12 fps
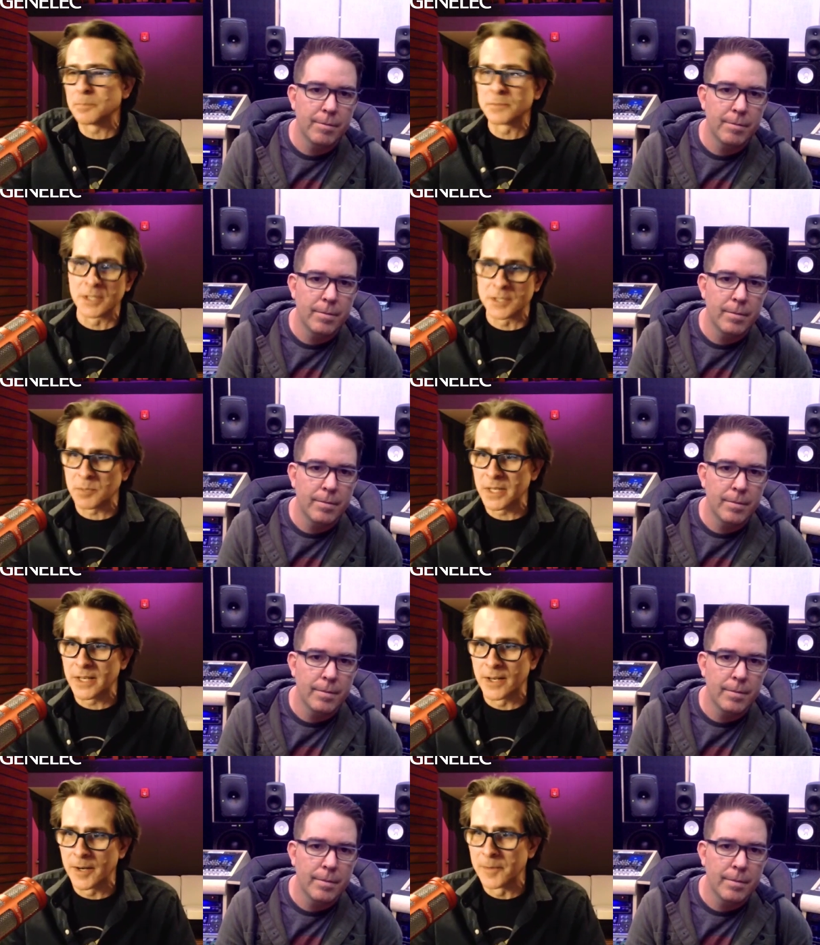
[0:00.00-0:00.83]
Speaker 1: up to the
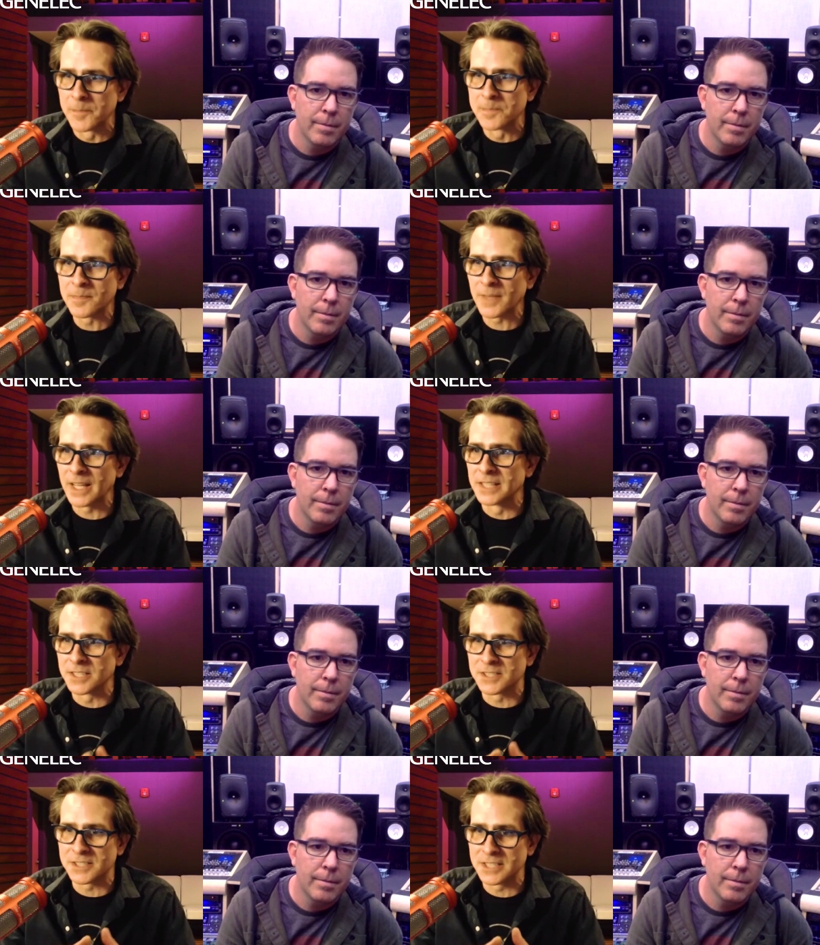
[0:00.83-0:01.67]
speaker
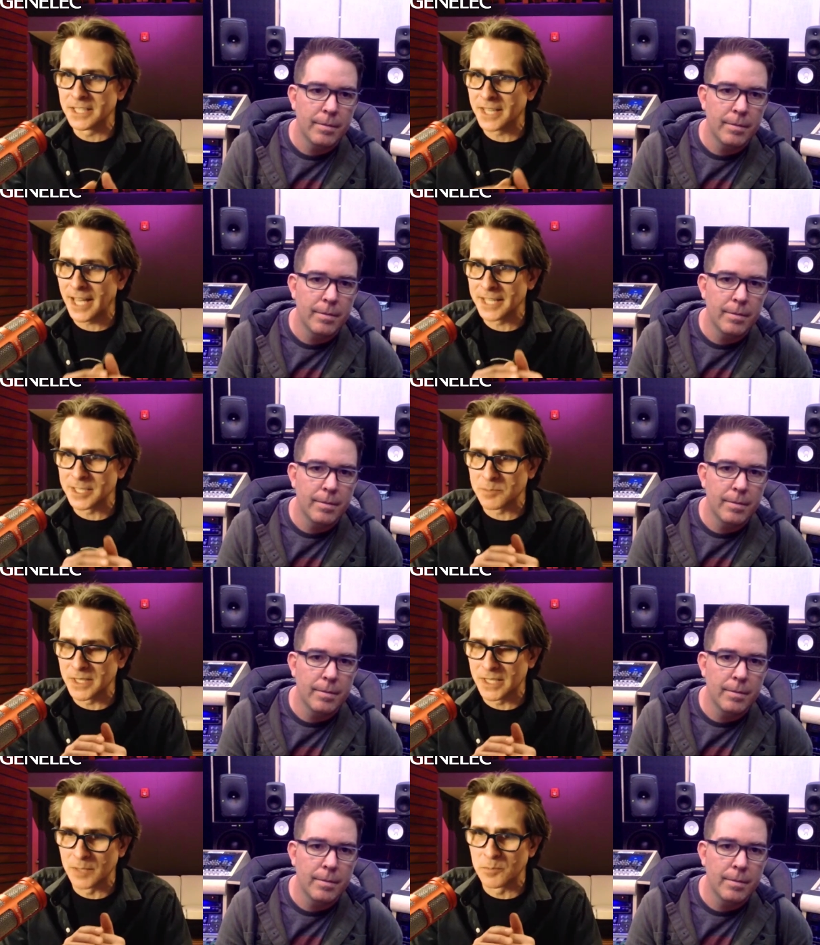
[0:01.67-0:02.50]
and just seeing that
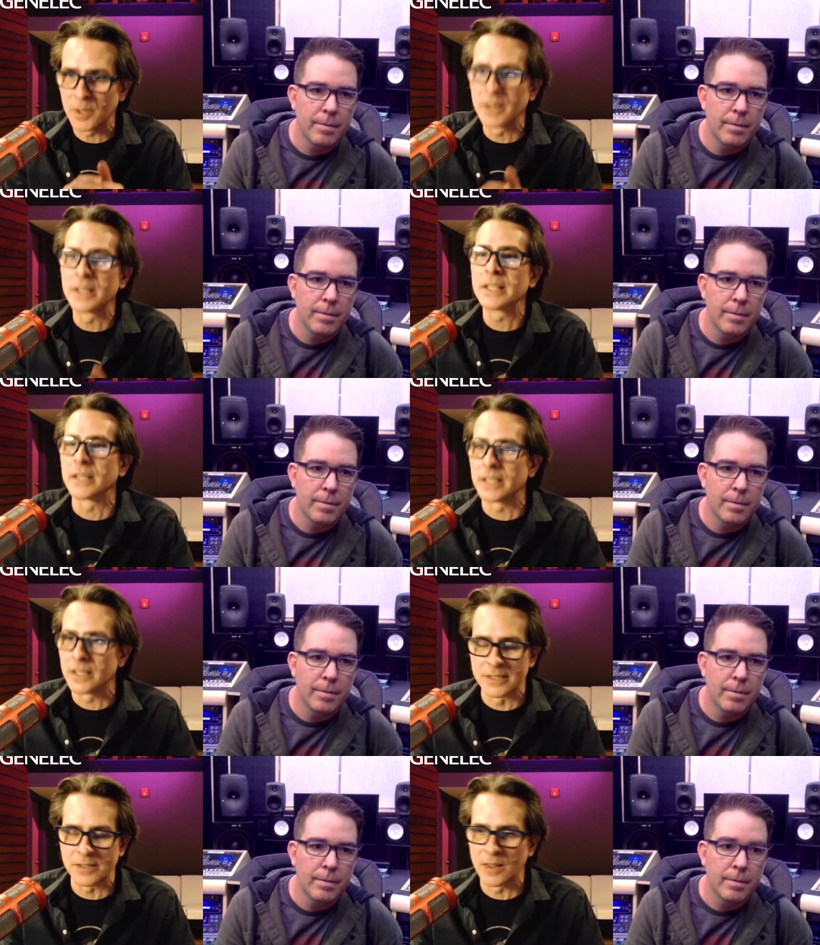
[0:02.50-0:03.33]
to be
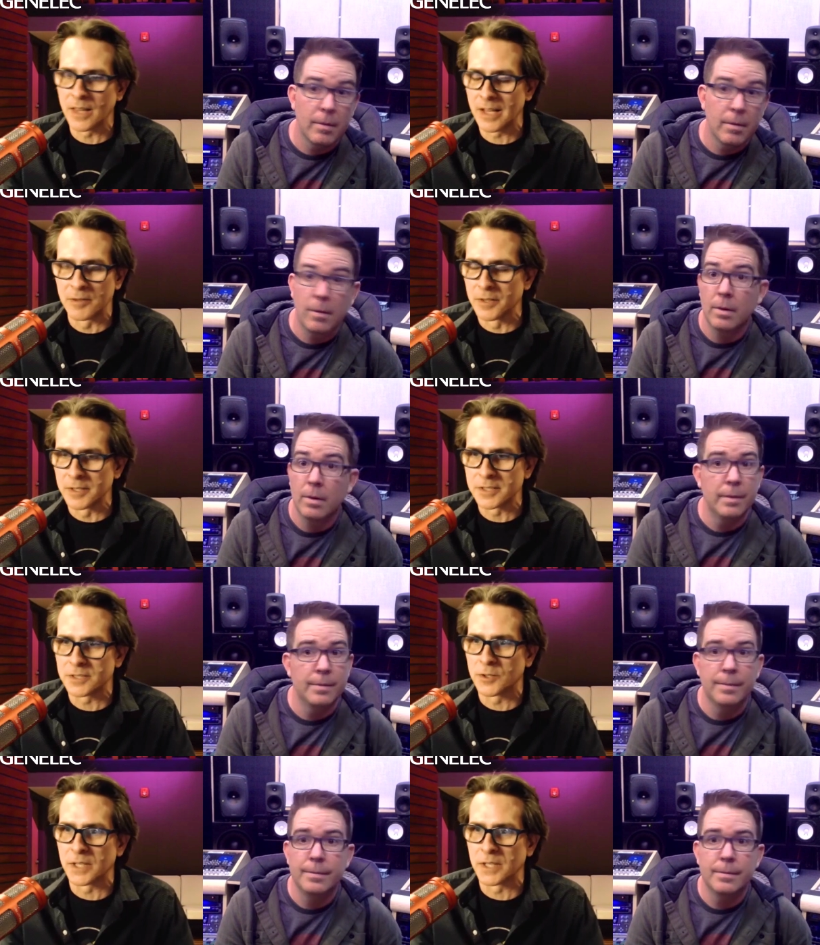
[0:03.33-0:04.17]
completely as level
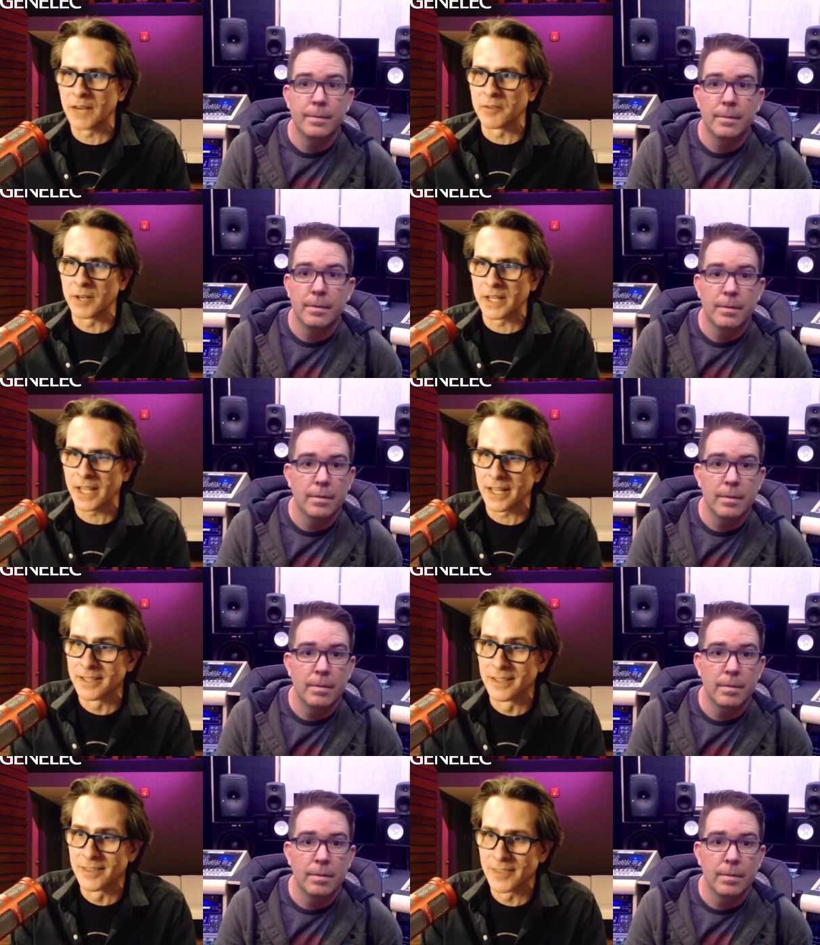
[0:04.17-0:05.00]
as you could ever
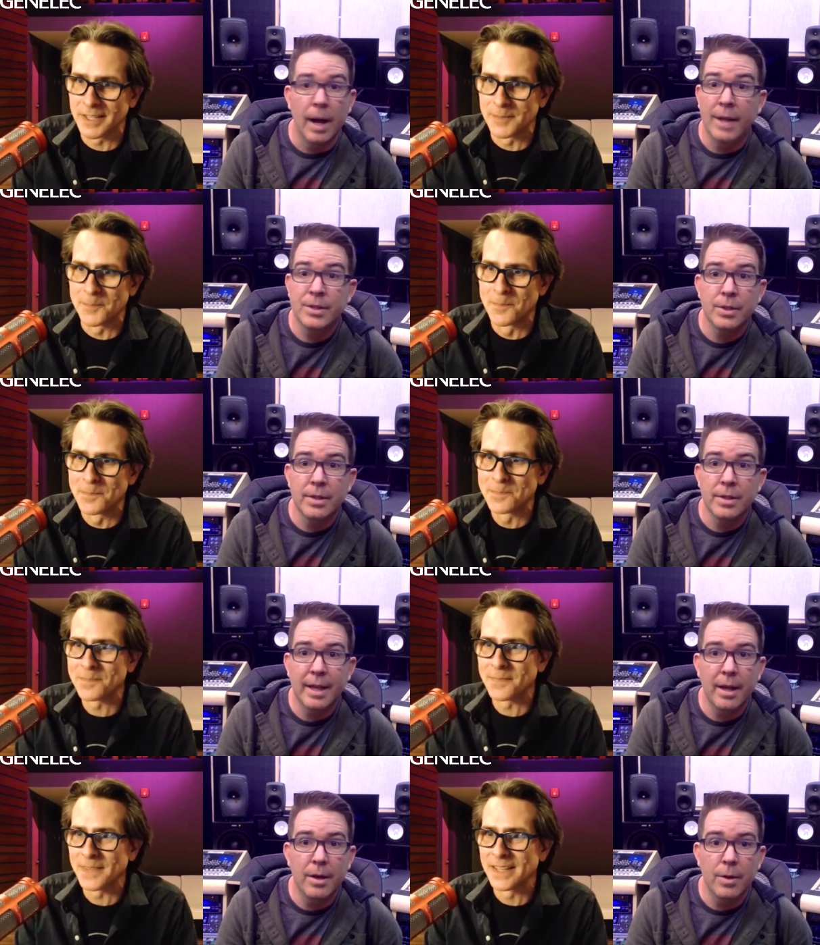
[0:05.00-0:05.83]
get right? i certainly
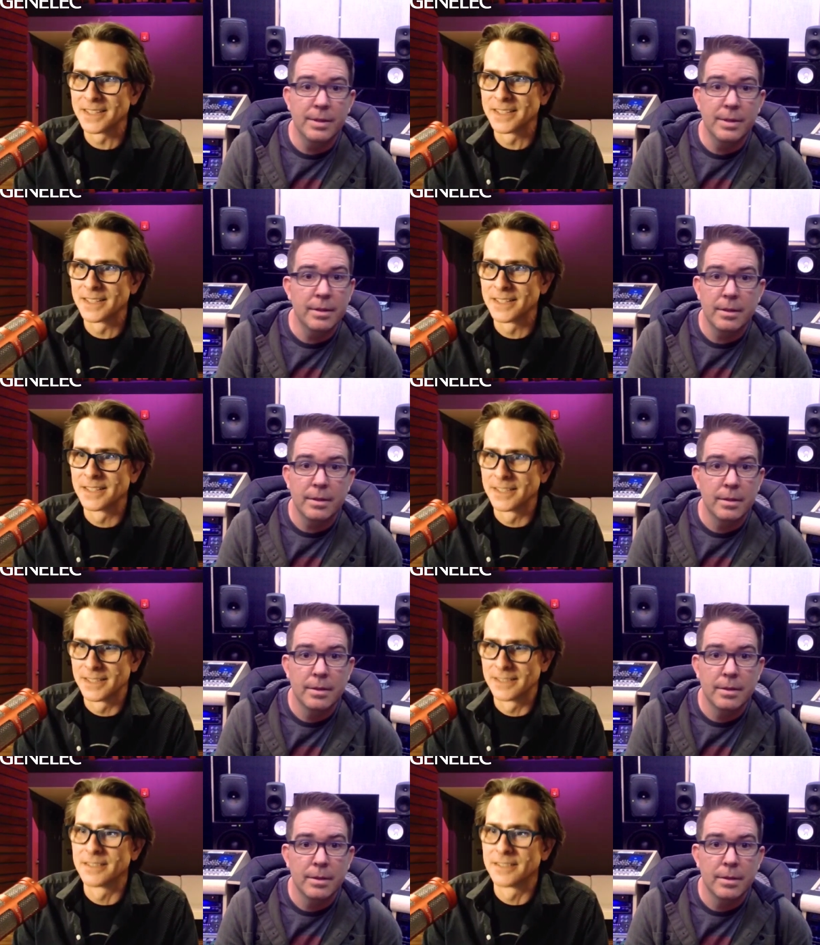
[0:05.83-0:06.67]
Speaker 2: didn't notice it
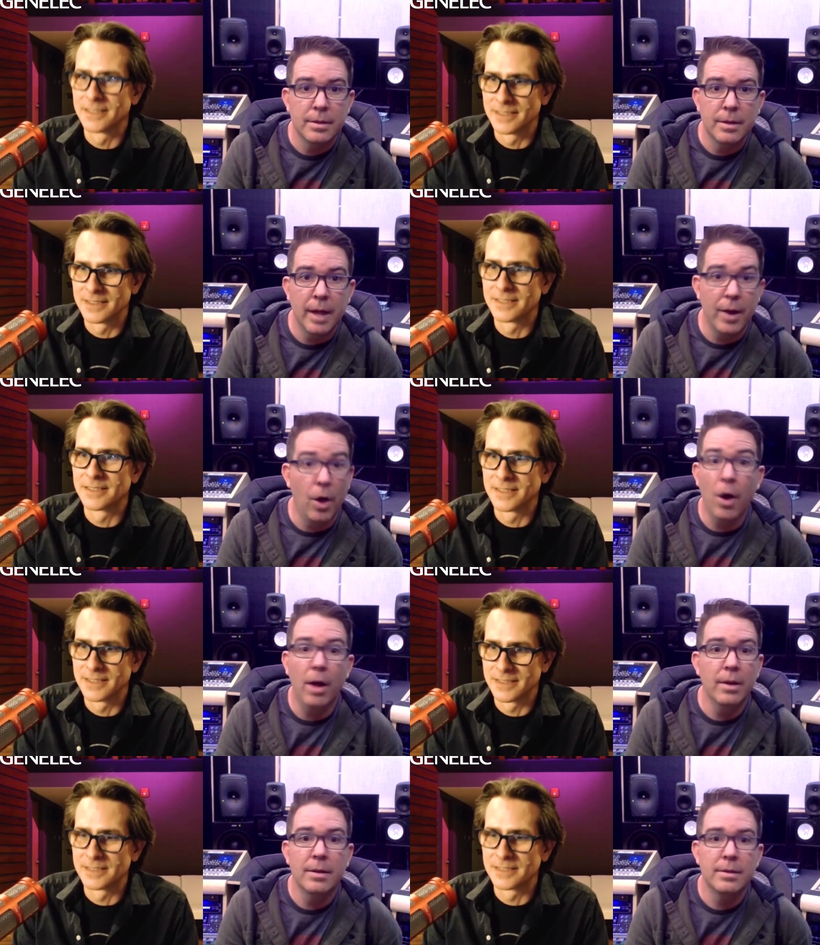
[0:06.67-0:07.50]
at
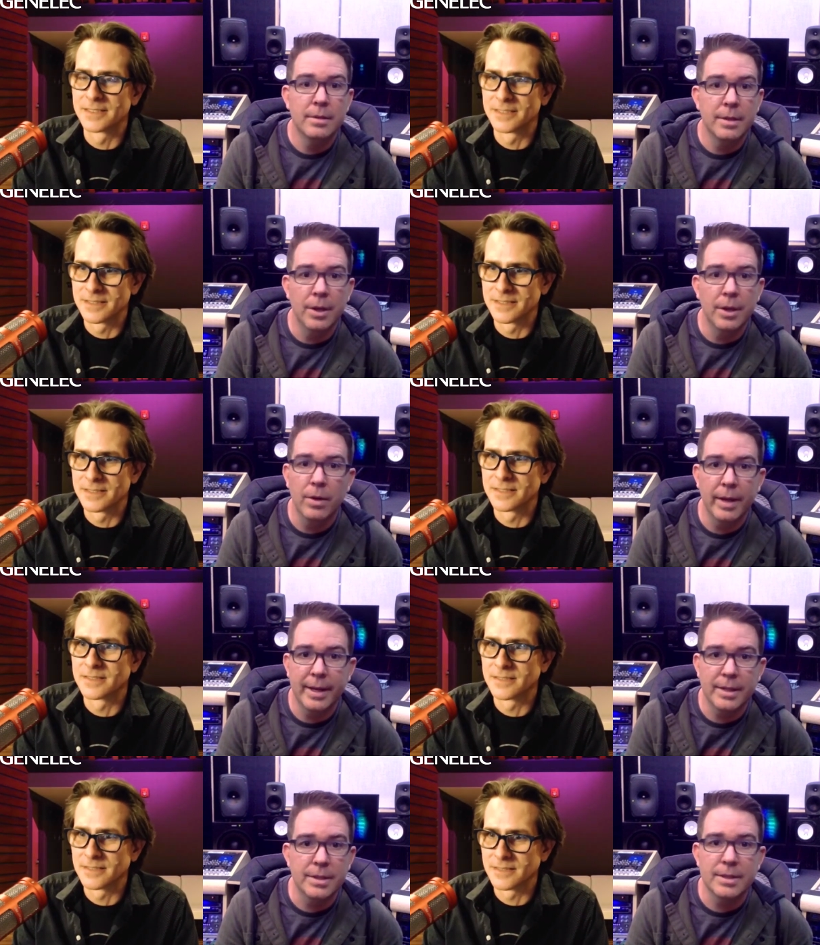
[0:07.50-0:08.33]
all you know like it
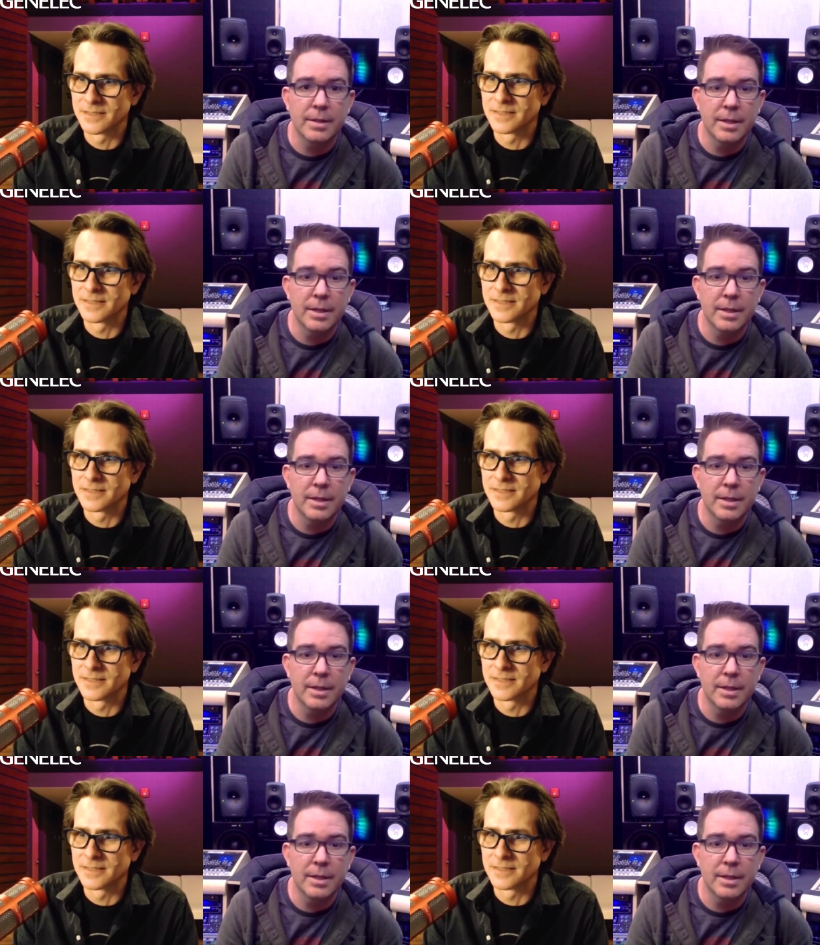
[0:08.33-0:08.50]
just sounds like